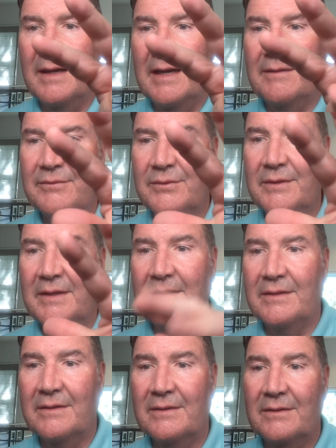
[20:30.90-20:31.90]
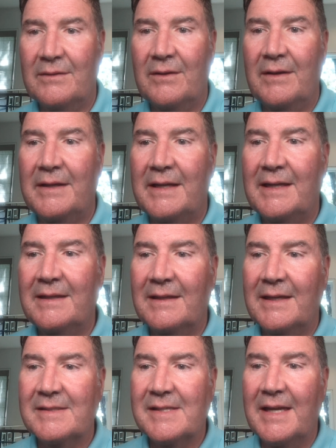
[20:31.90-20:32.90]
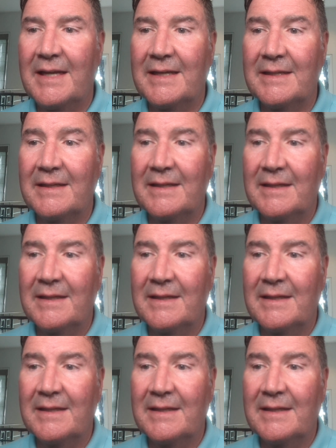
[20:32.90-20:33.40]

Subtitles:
after another on Eli's hand.